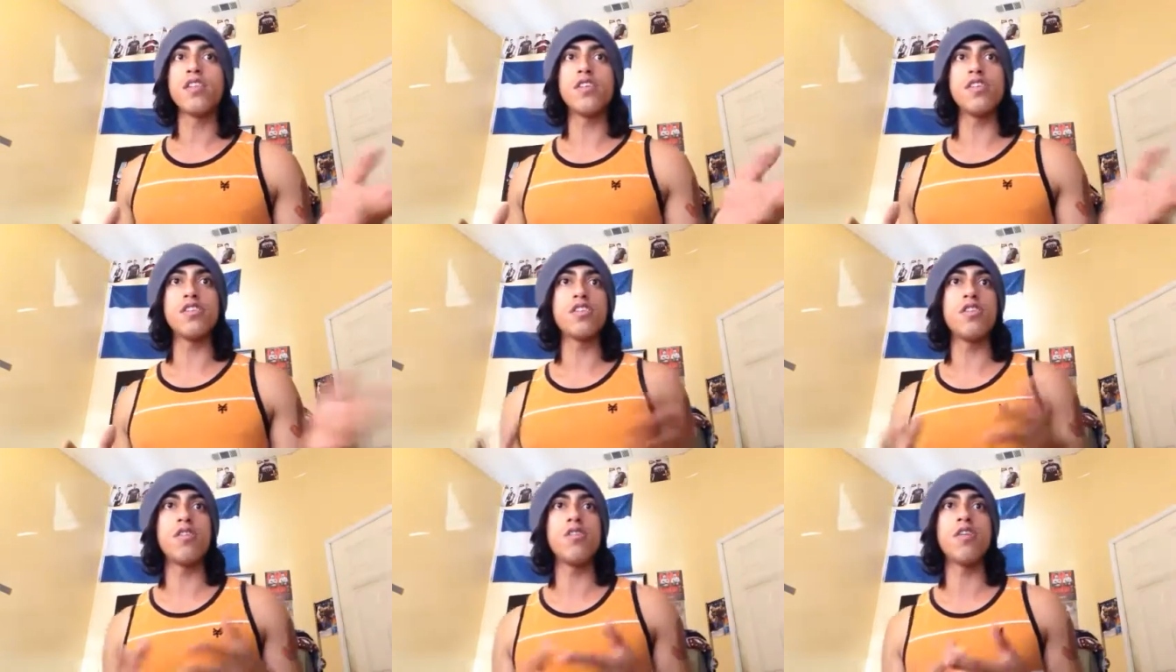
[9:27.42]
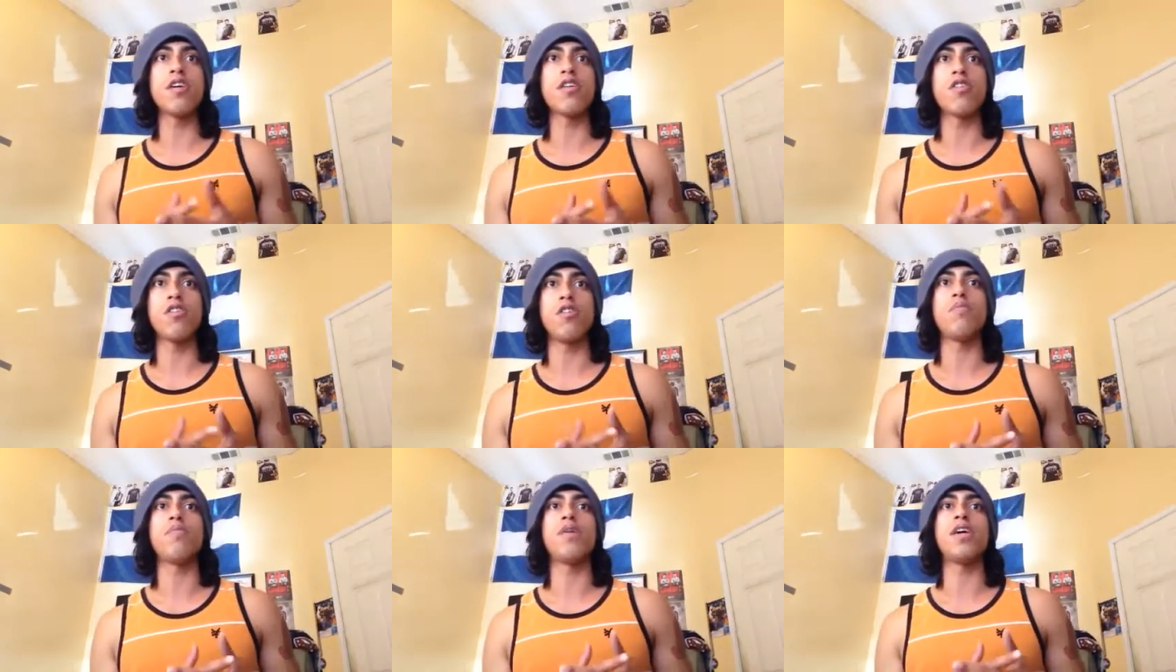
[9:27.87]
The
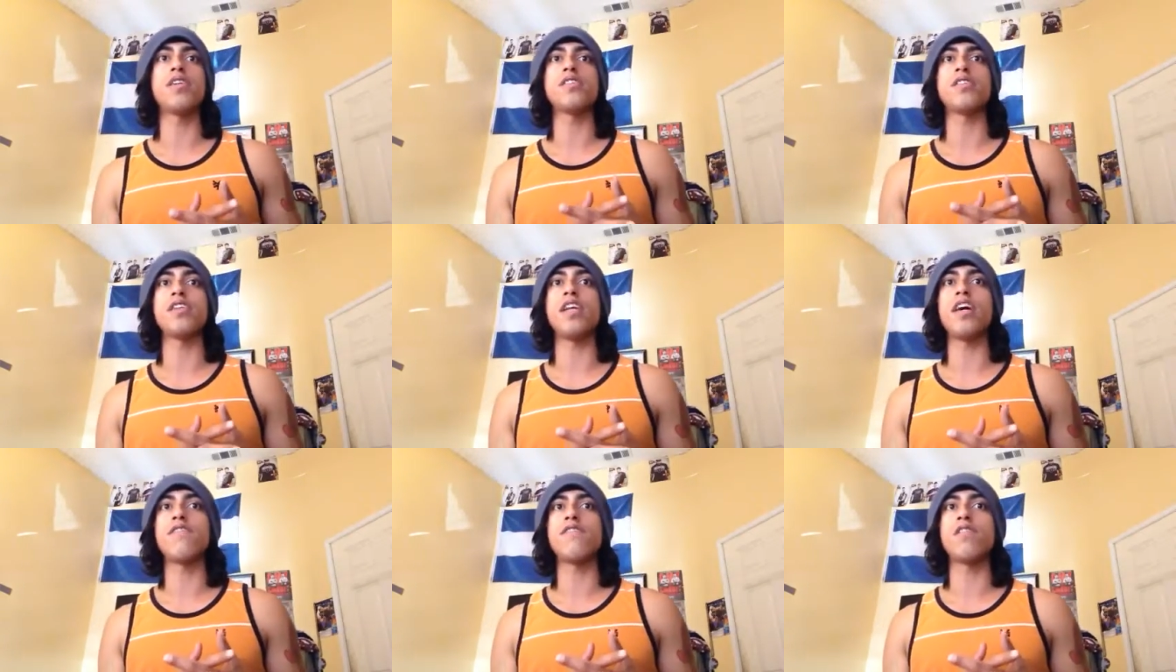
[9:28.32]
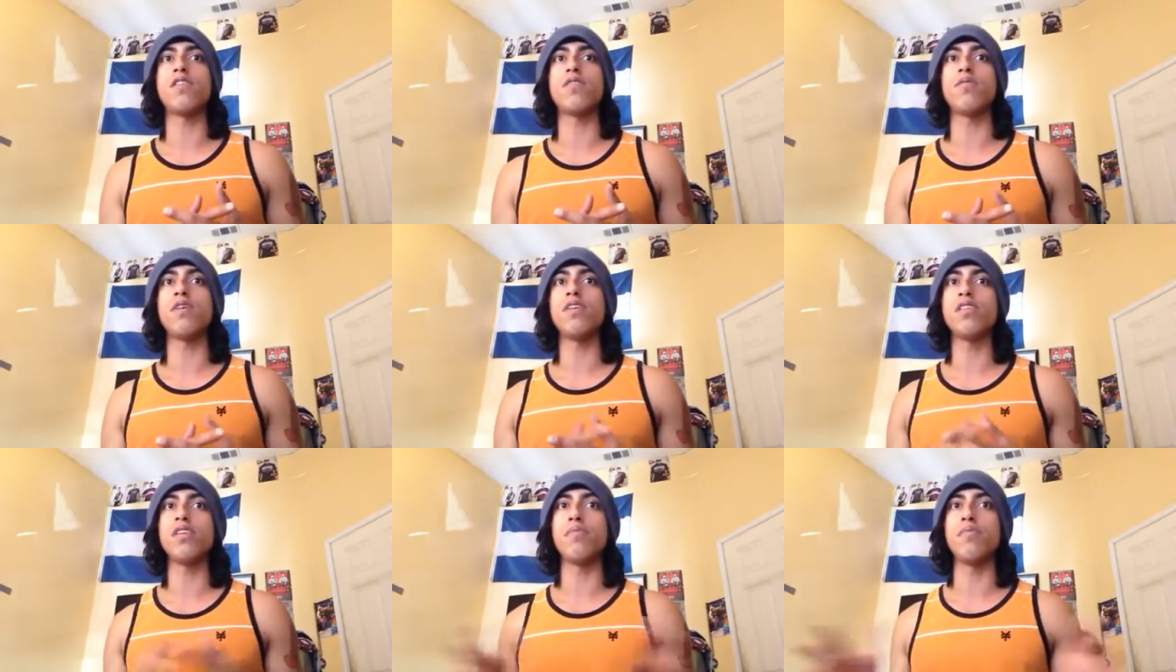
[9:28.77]
student group has never
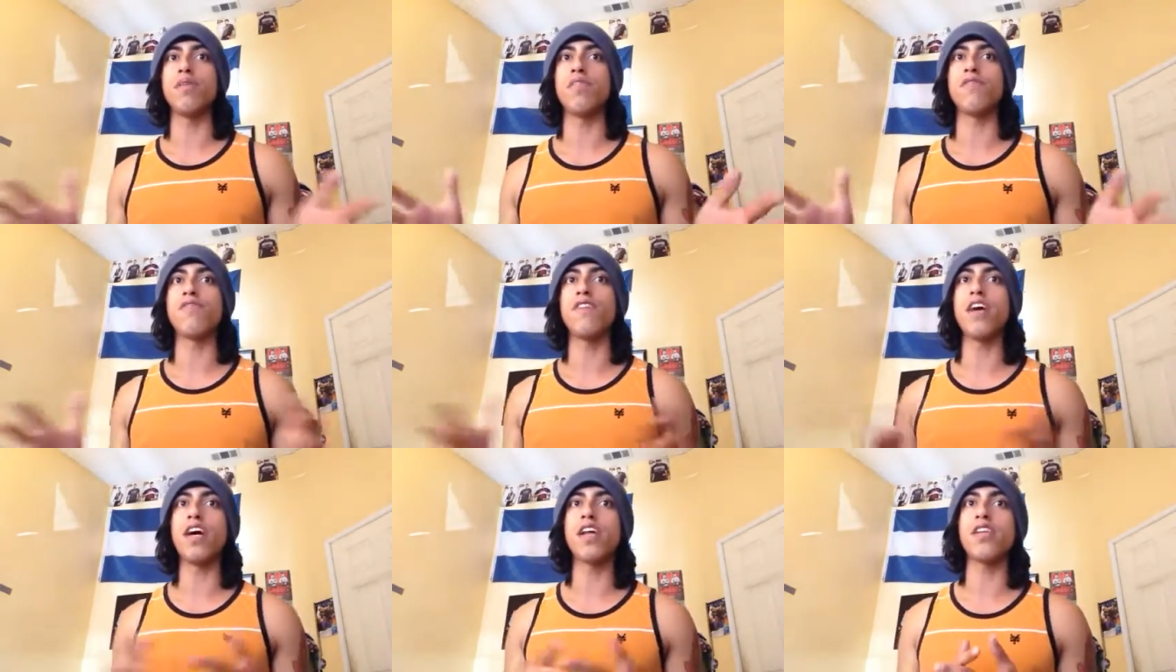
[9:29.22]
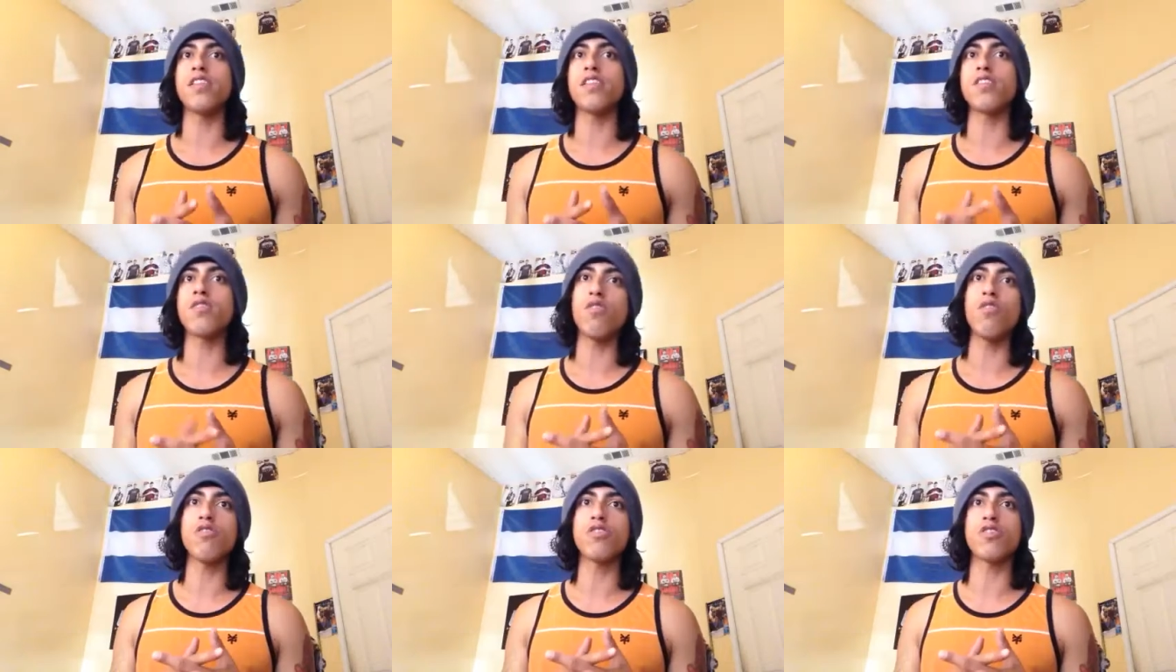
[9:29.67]
really been fighting
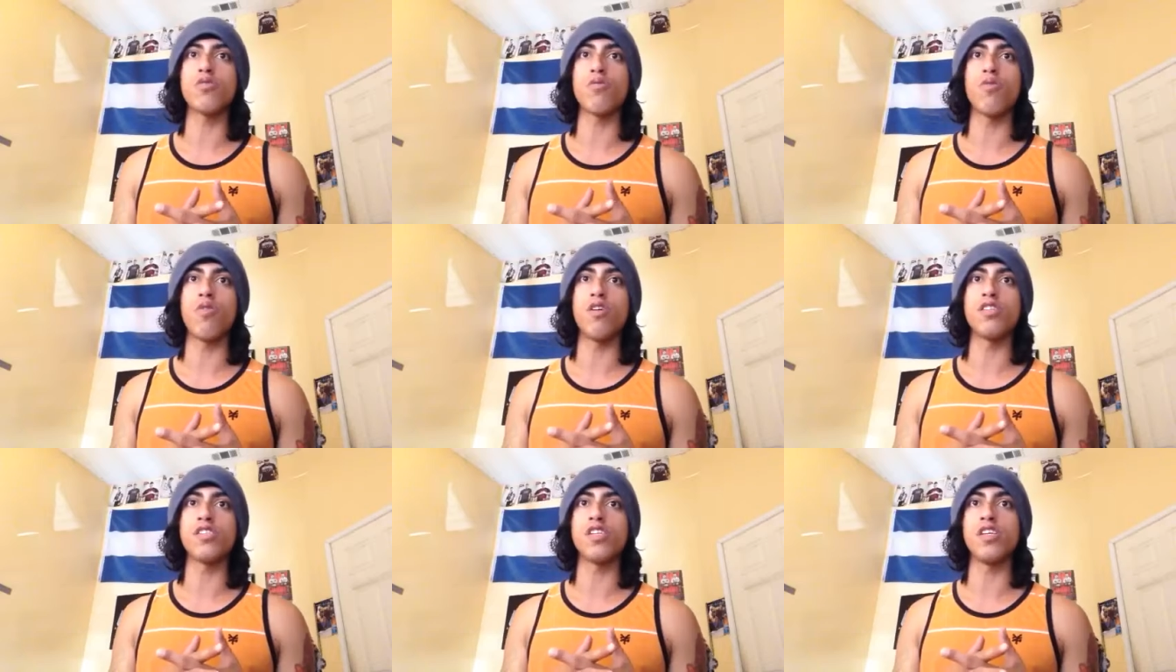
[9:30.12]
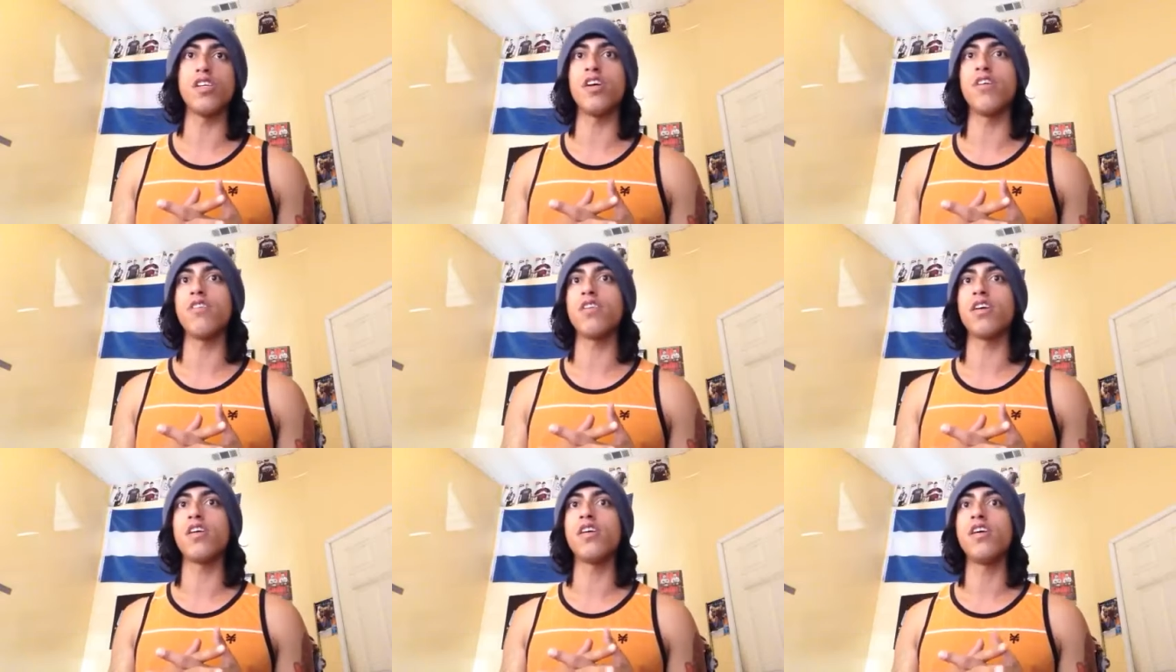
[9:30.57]
the culture wars, he
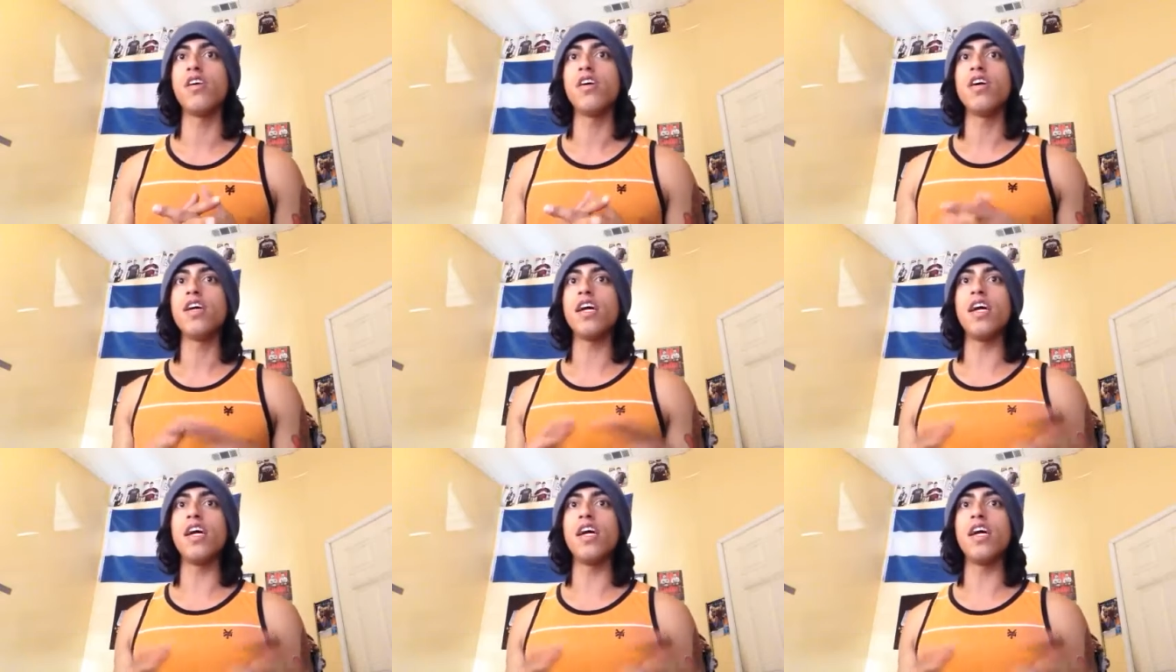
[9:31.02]
noted,